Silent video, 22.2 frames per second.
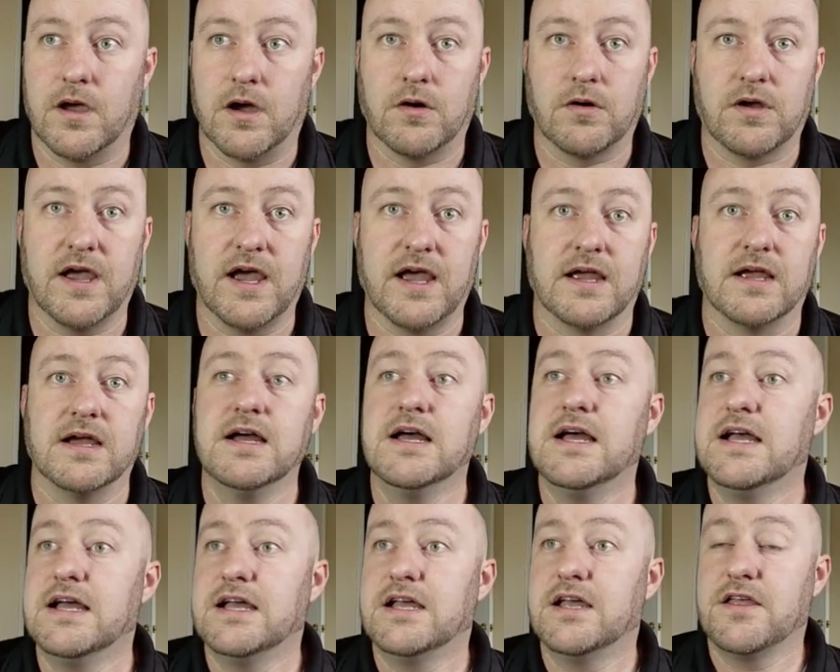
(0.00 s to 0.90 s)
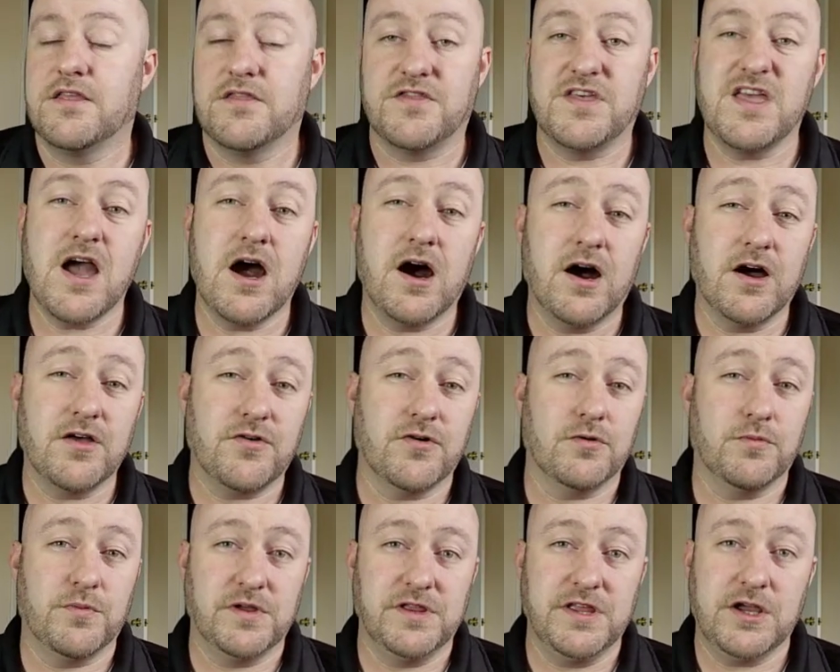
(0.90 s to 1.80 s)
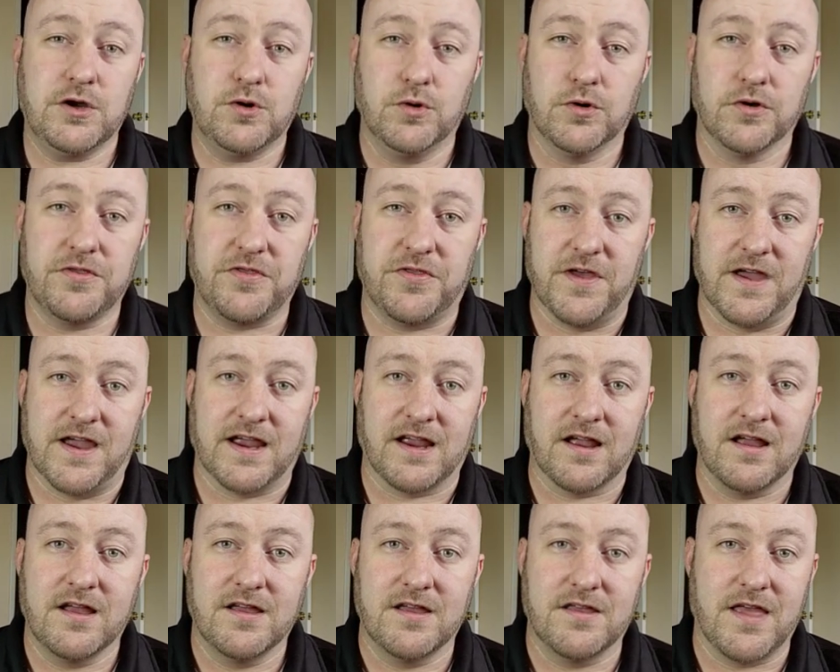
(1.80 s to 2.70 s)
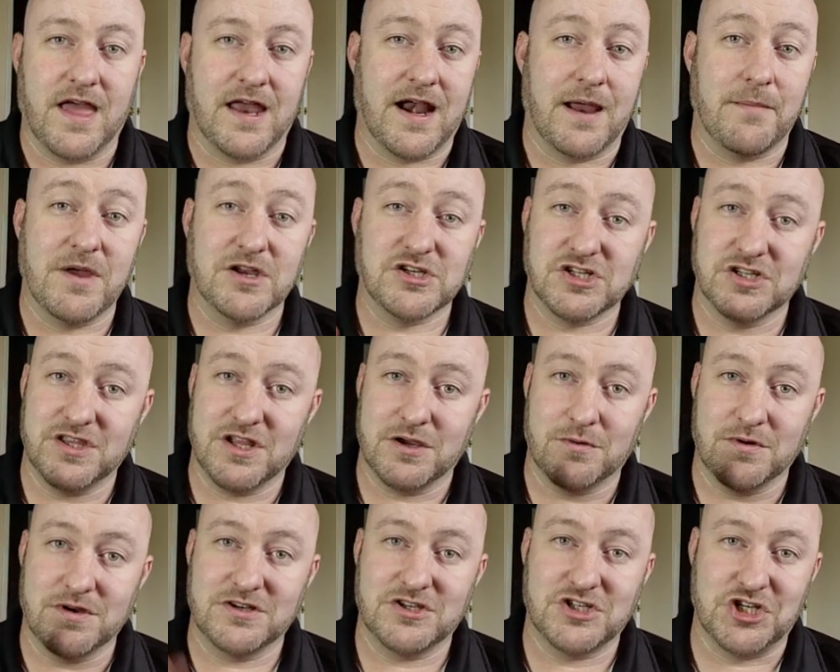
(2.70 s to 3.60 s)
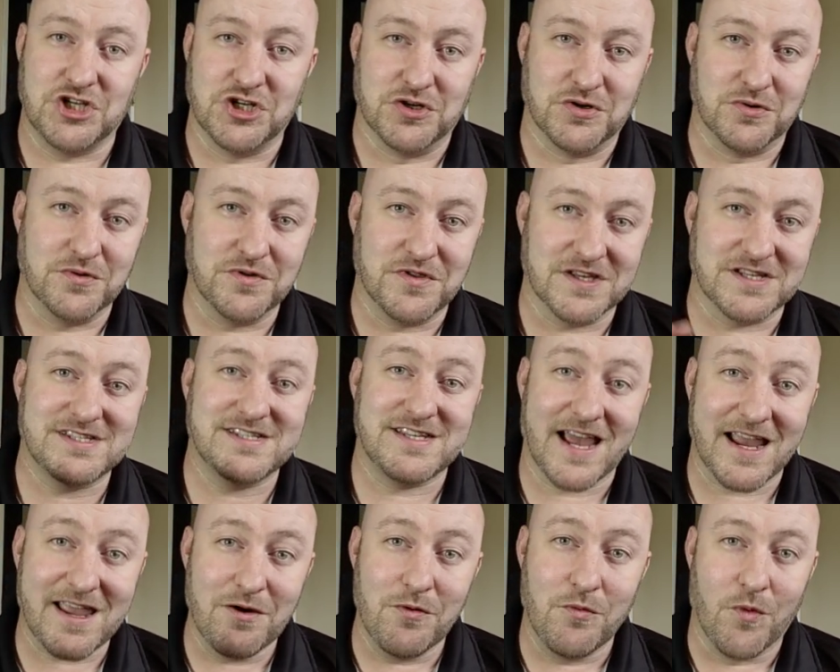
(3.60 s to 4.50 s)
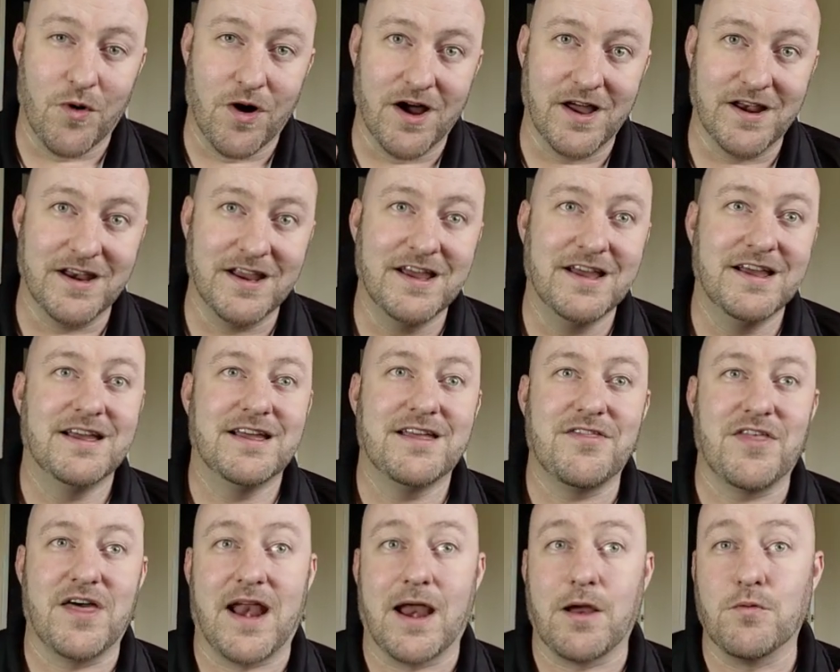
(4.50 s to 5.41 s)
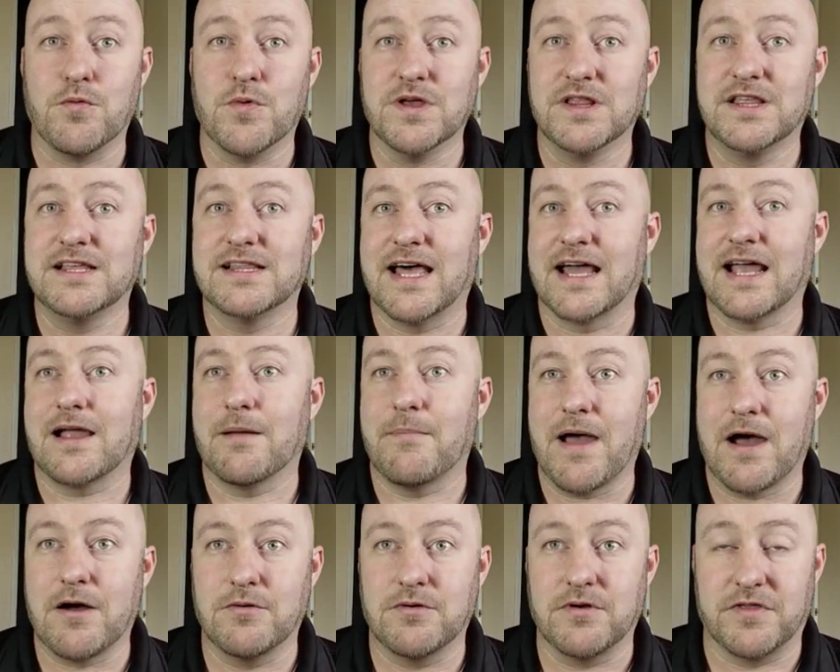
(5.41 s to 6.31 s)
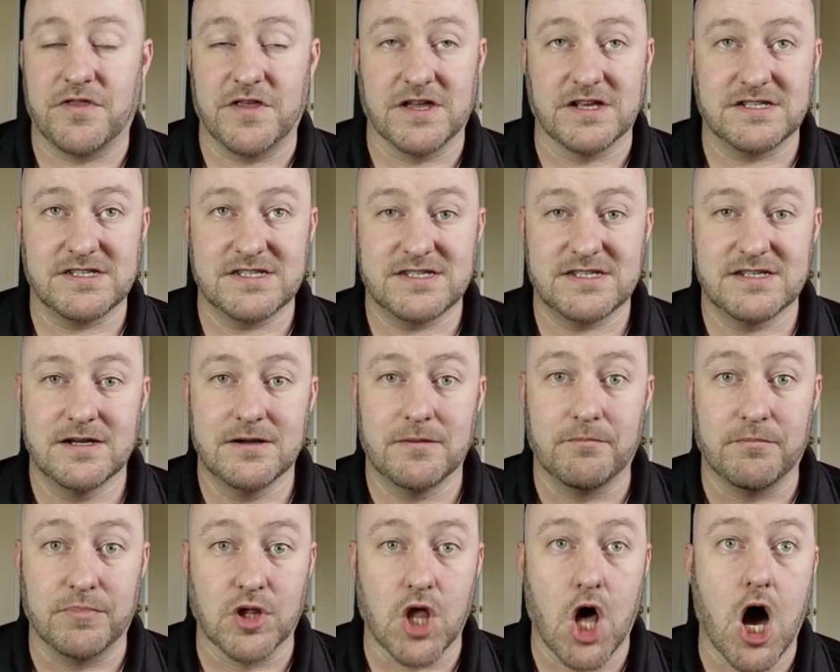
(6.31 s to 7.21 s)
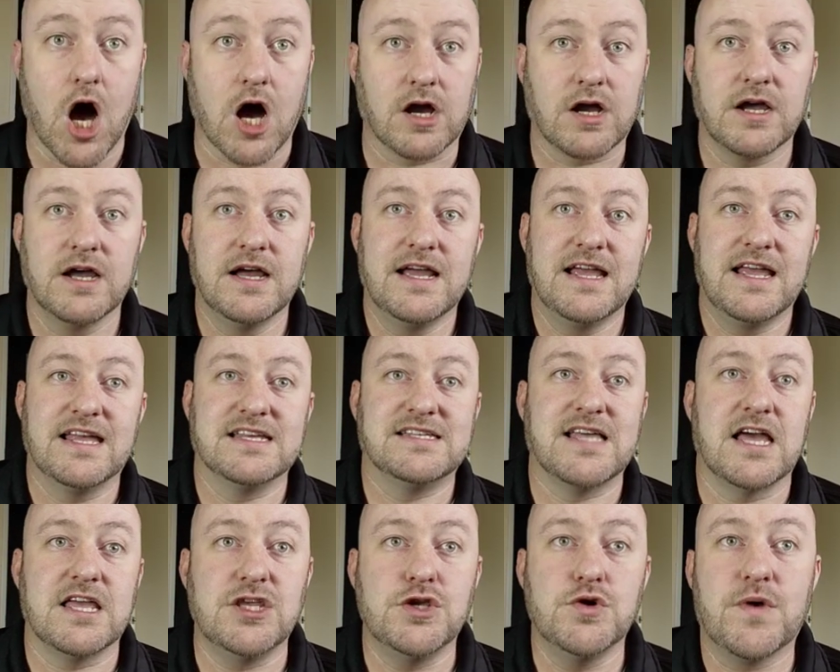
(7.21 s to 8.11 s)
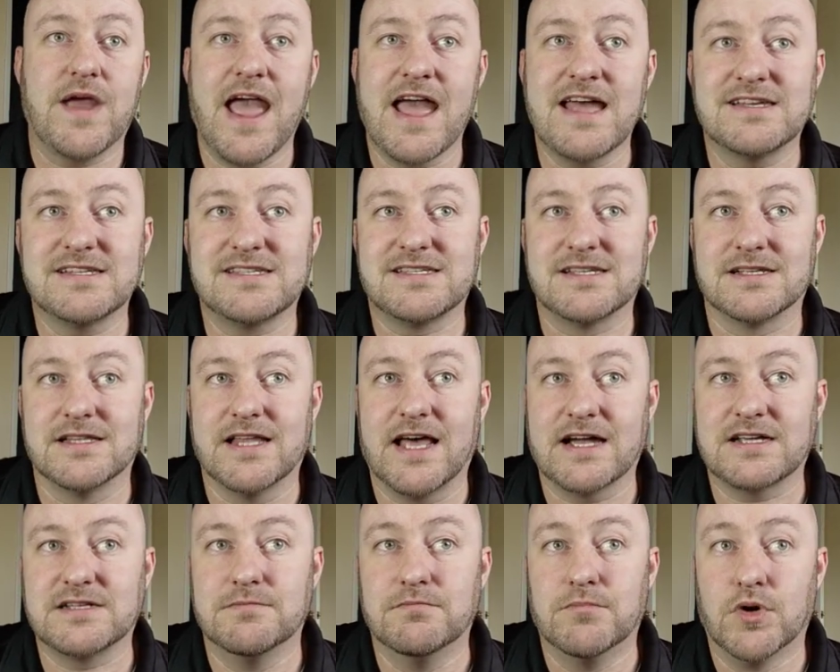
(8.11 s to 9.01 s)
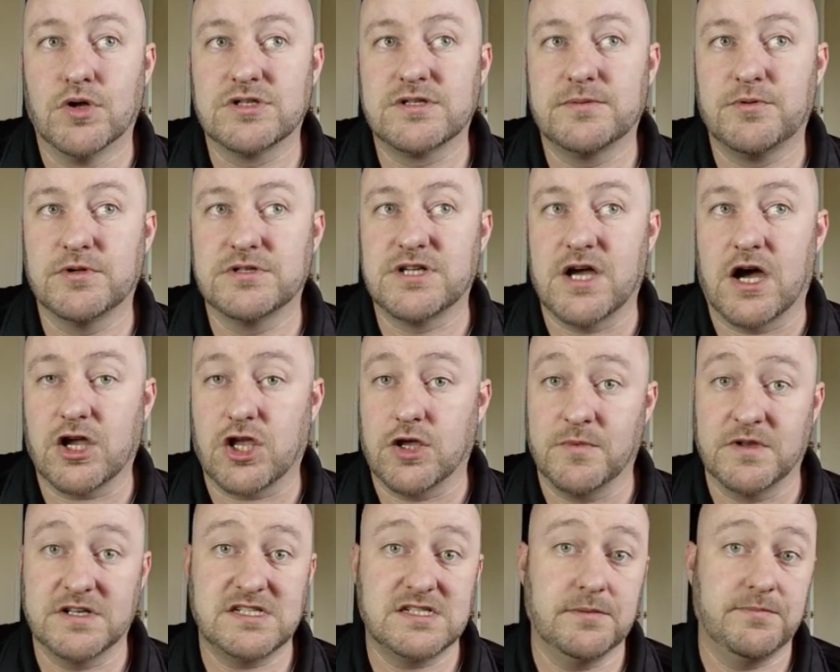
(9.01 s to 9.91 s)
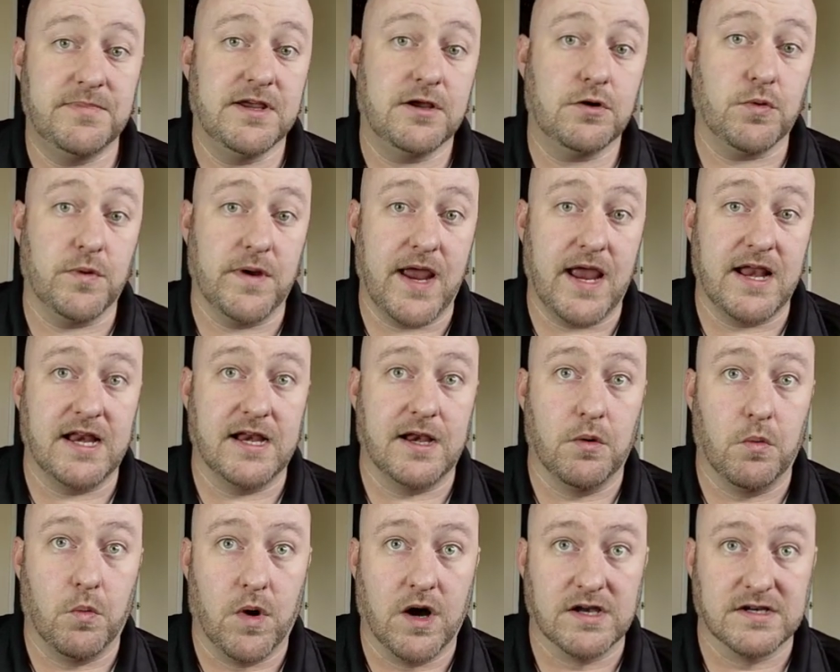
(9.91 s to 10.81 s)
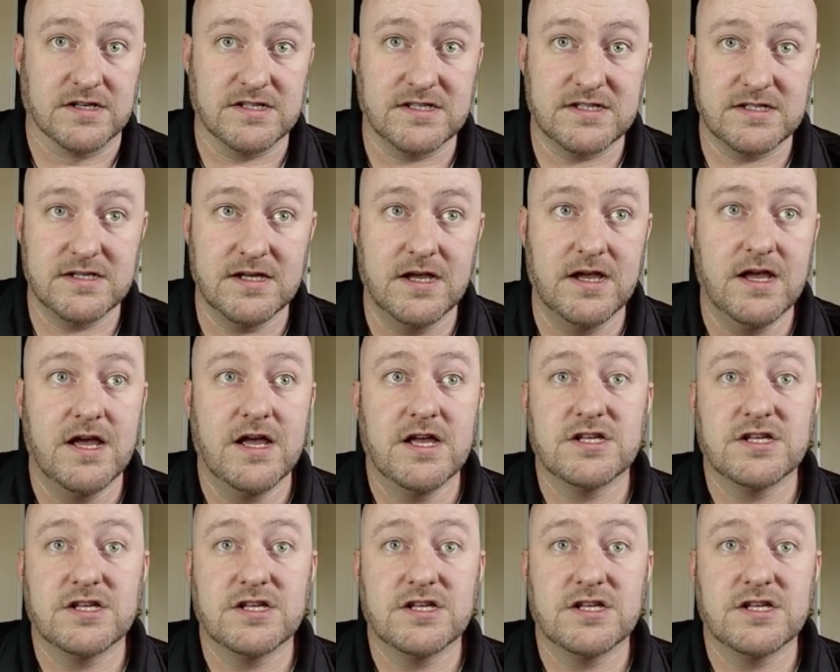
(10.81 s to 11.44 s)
Okay. The other really cool thing, and I mentioned there were two, the second one that I really like about this block is that you can select multiple documents to be created at once.